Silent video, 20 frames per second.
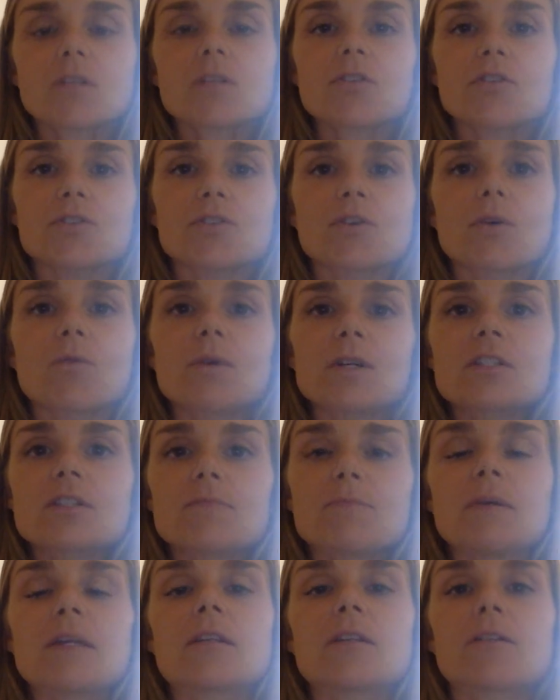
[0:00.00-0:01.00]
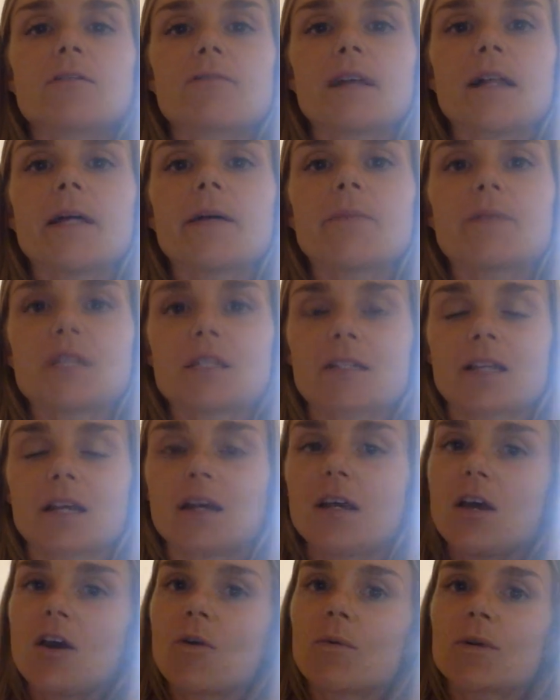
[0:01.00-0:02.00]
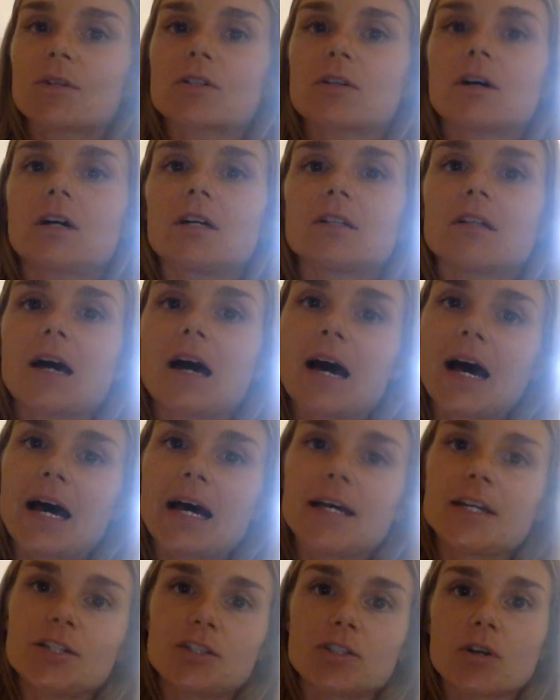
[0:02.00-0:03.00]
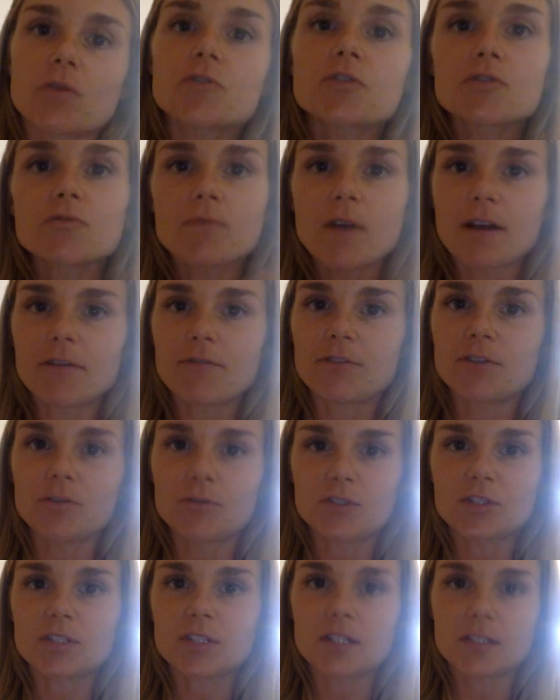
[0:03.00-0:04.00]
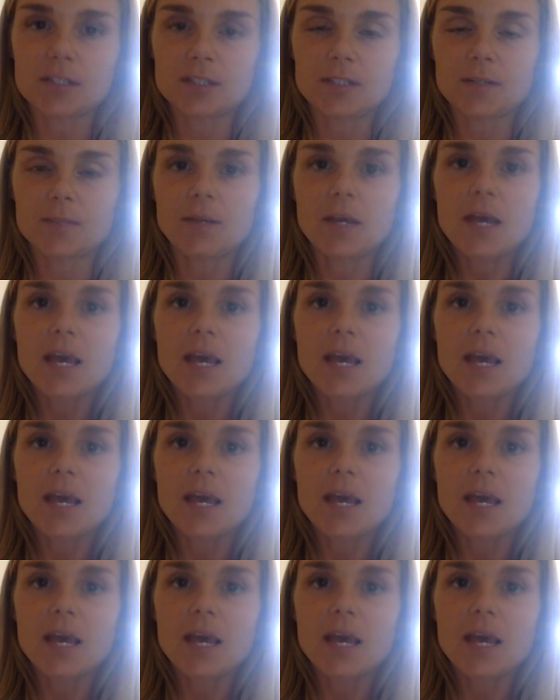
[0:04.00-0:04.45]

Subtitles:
So what's been developed is what's called a high-dose refuge system.